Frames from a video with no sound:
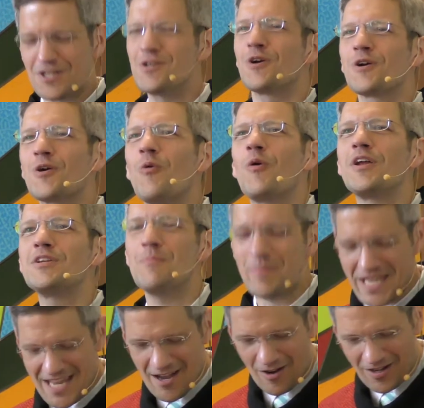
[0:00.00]
you're going to
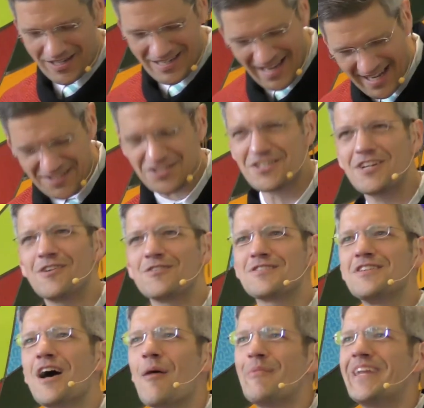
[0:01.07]
be on next year's
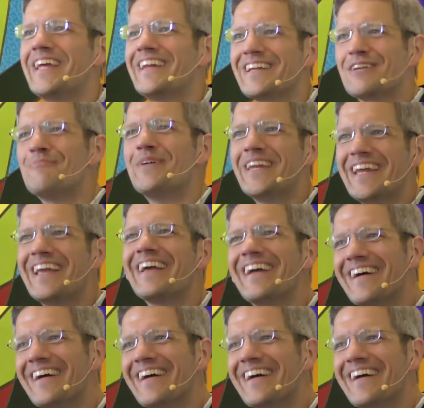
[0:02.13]
nominating committee.